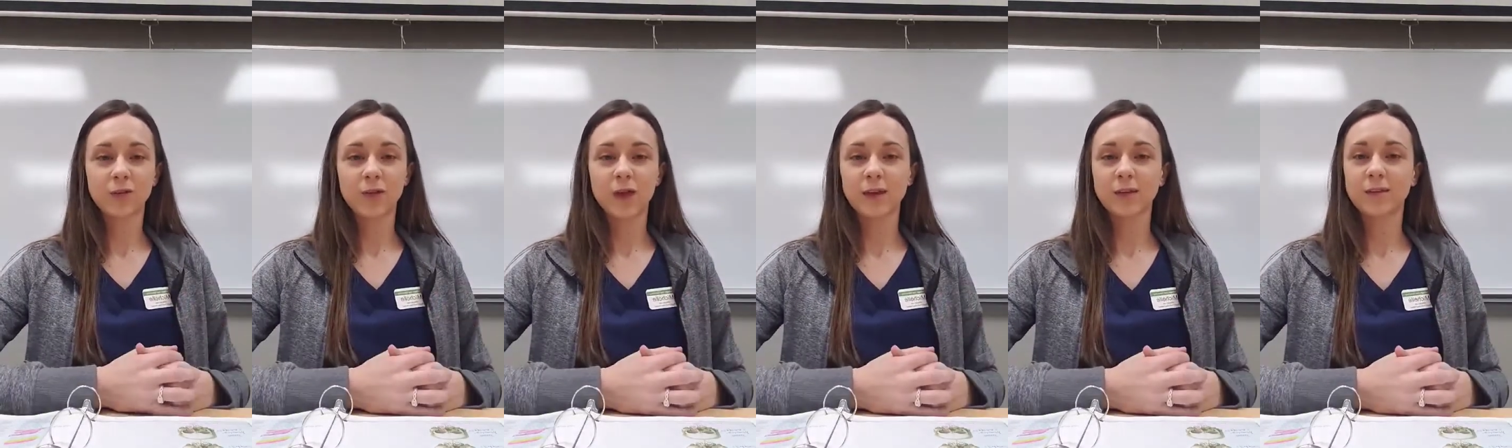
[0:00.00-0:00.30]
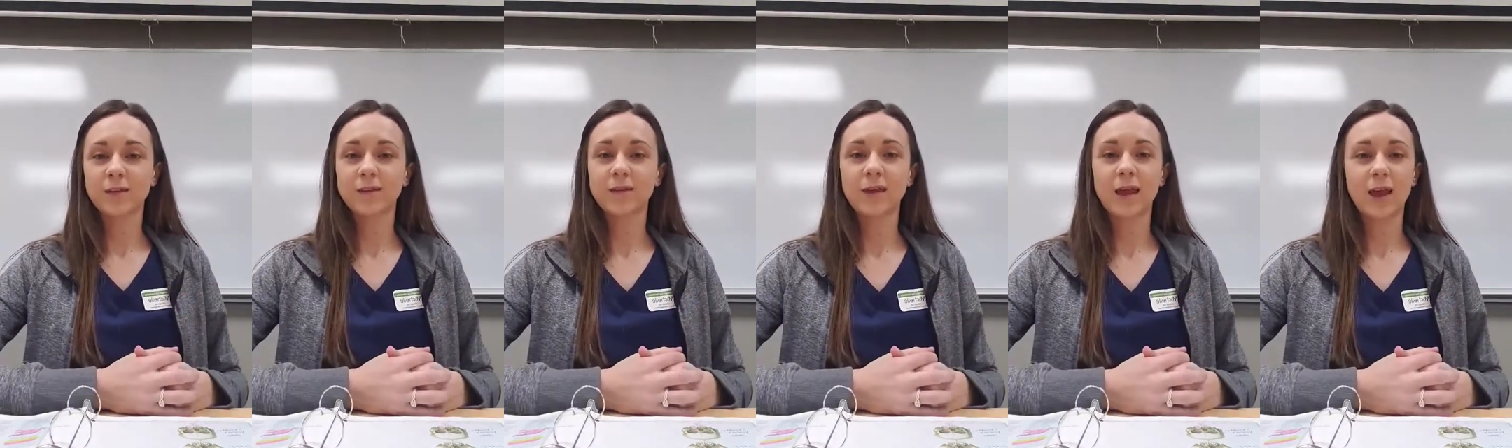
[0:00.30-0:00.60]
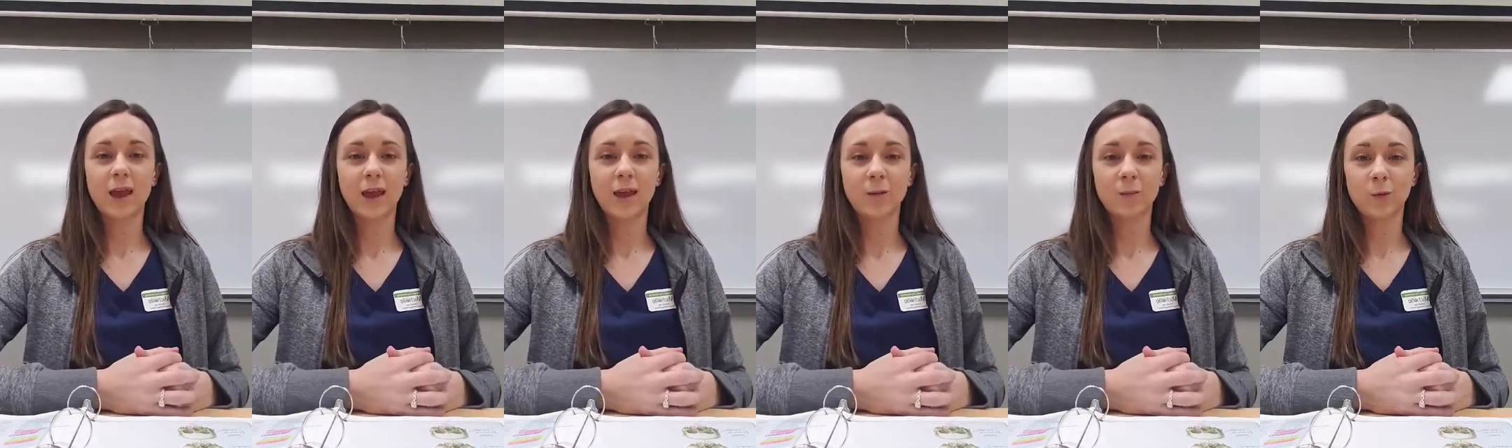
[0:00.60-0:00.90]
So that
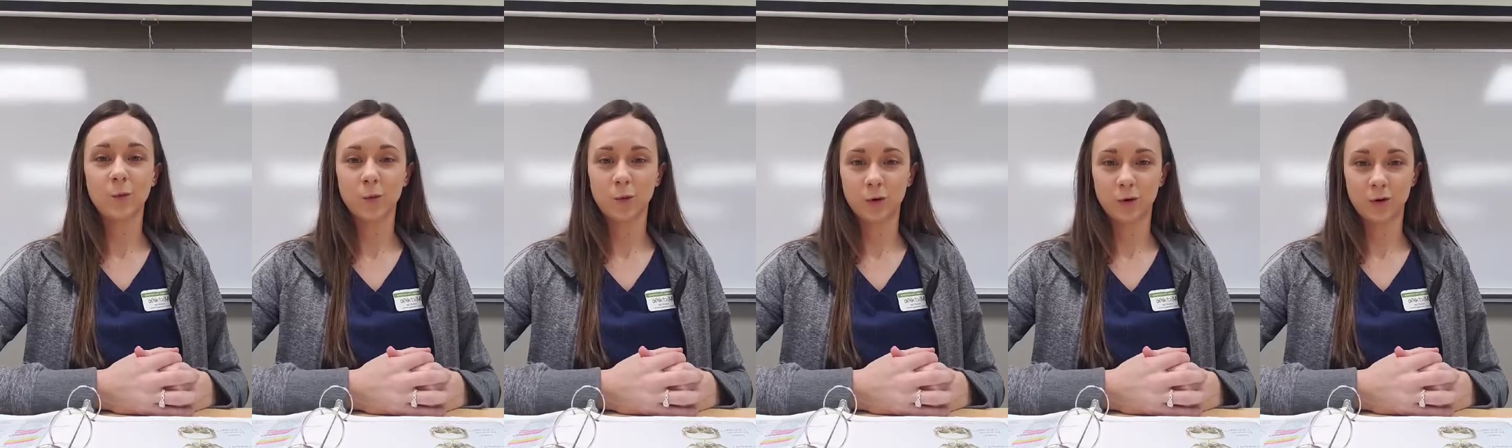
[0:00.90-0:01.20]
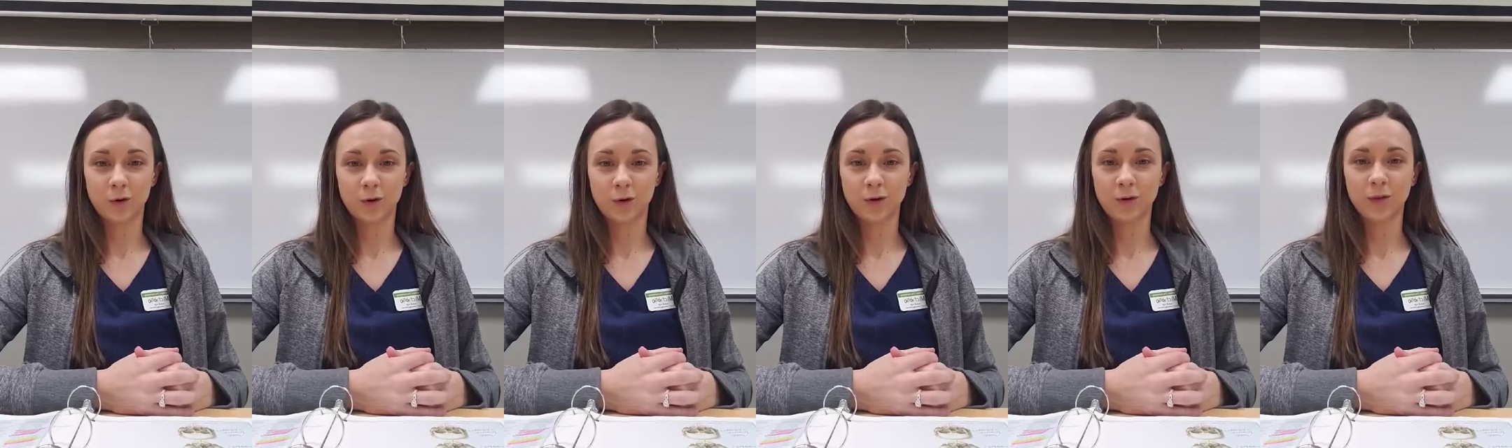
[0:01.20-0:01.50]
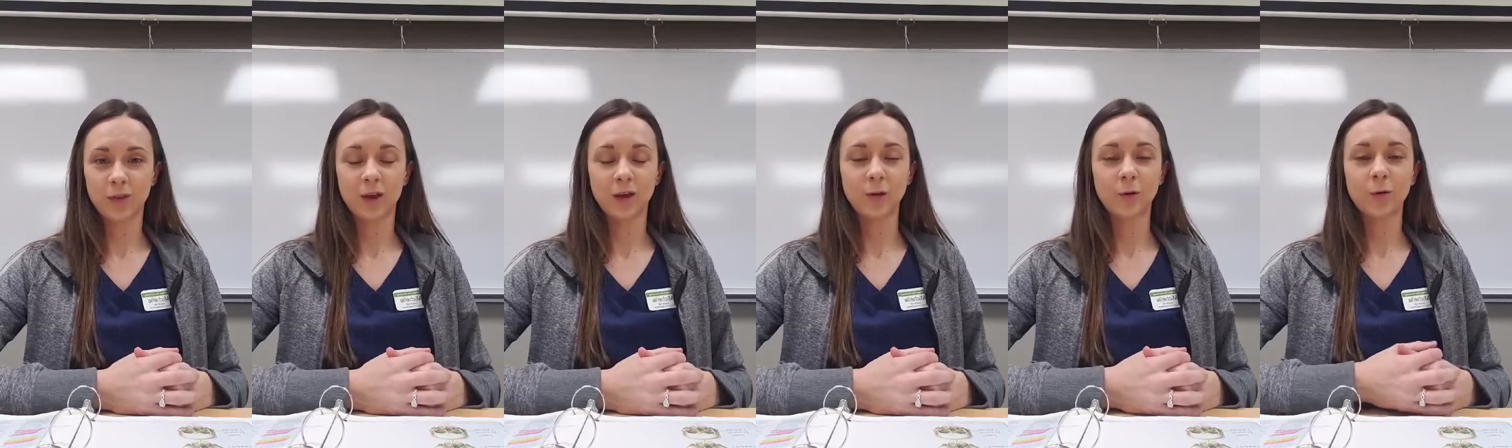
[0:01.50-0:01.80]
same
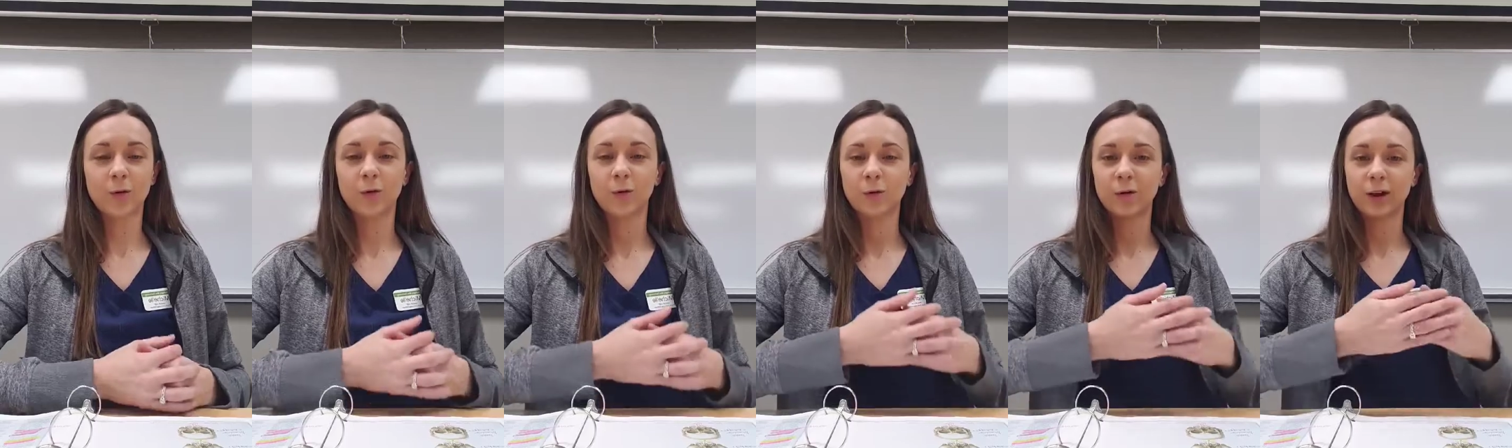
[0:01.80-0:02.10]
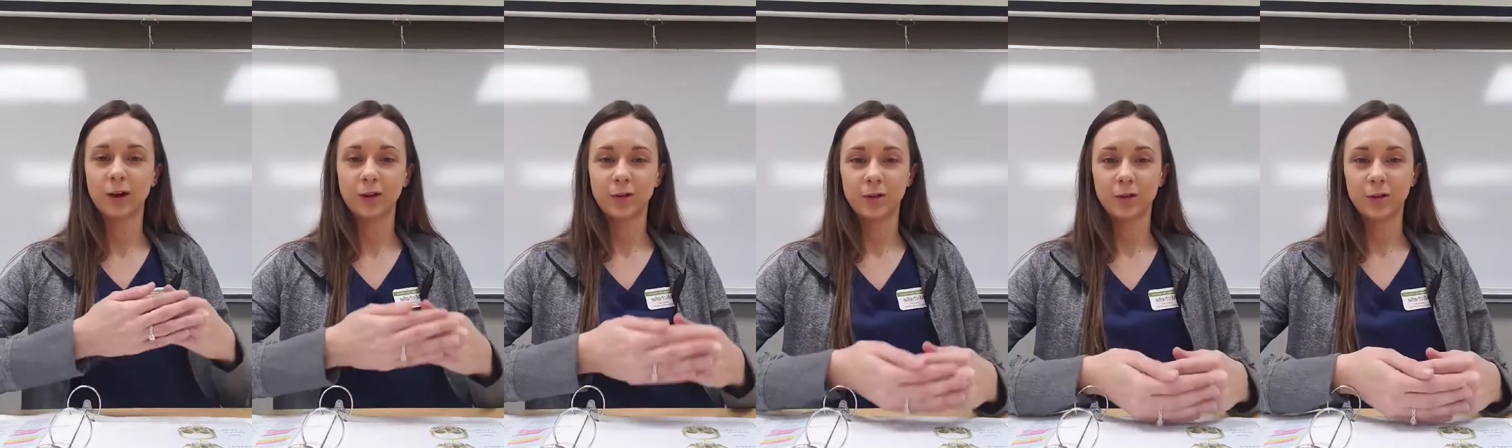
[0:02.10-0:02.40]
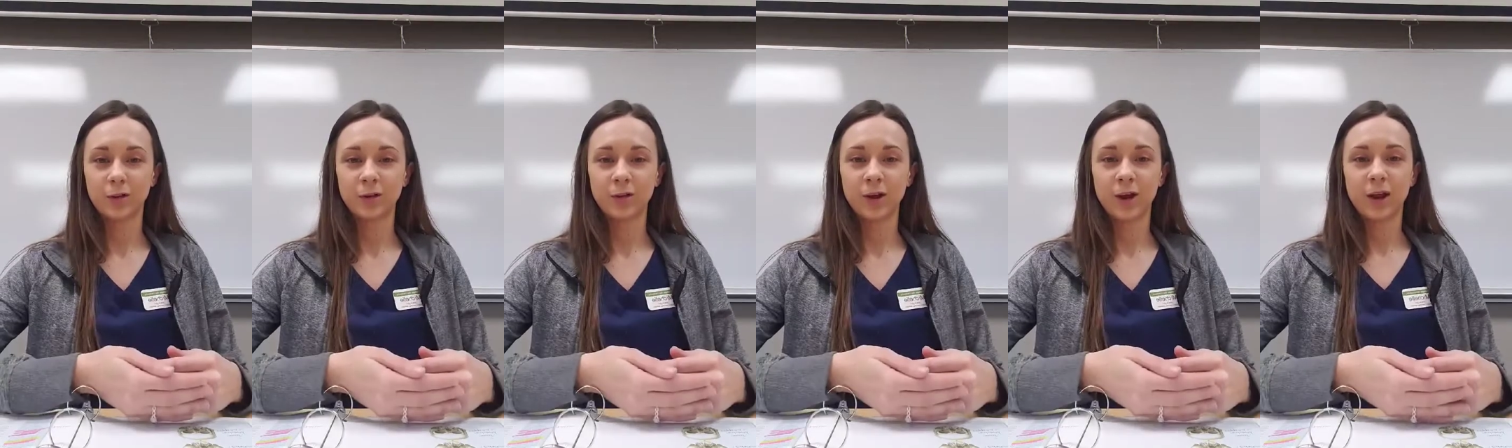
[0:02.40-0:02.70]
order that you already
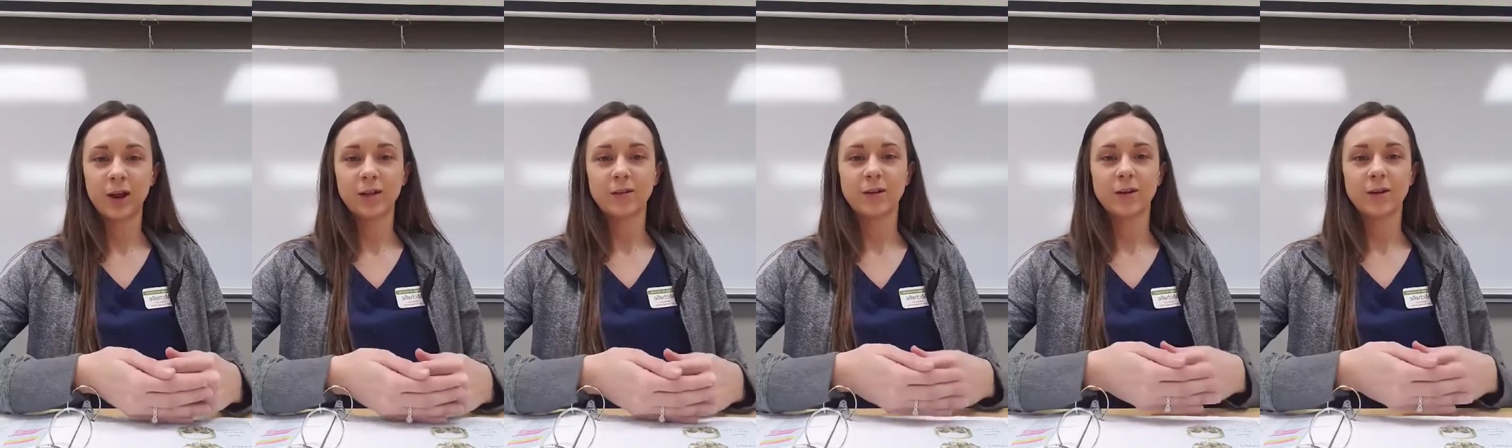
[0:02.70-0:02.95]
learned.